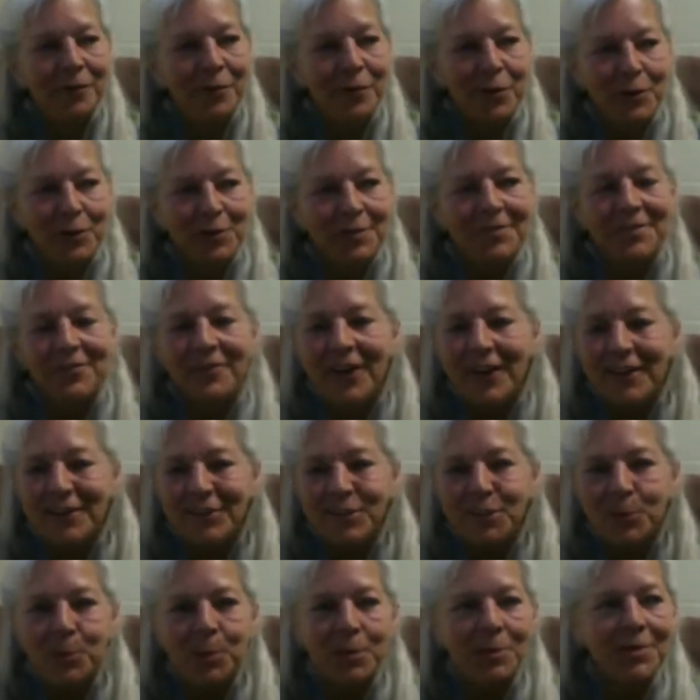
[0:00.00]
Fruits,
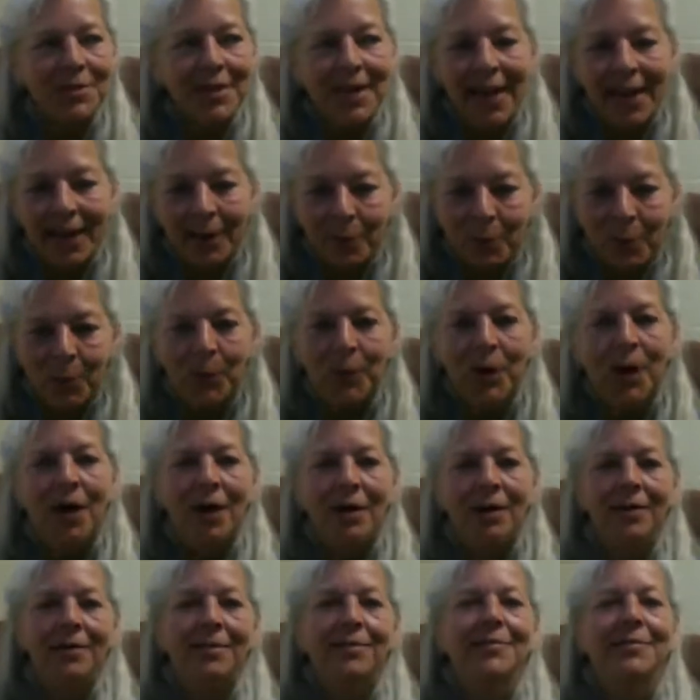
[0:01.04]
vegetables, and animal
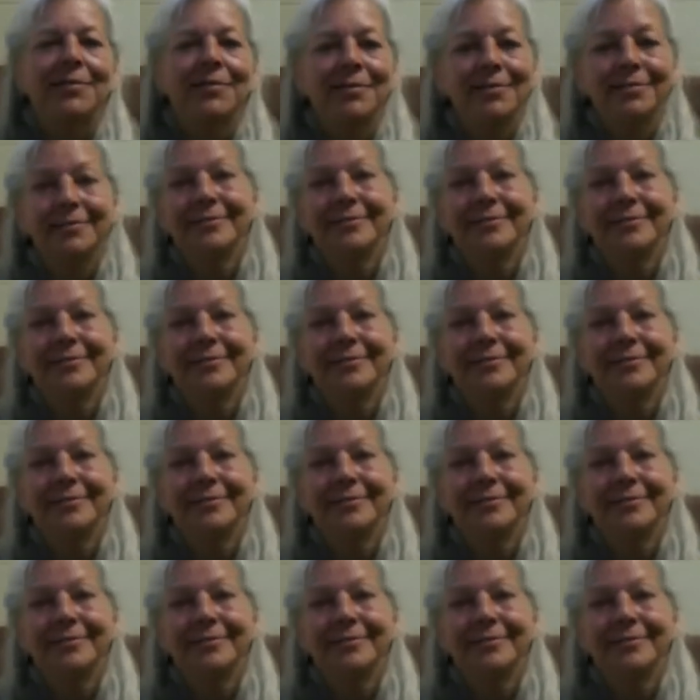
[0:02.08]
products.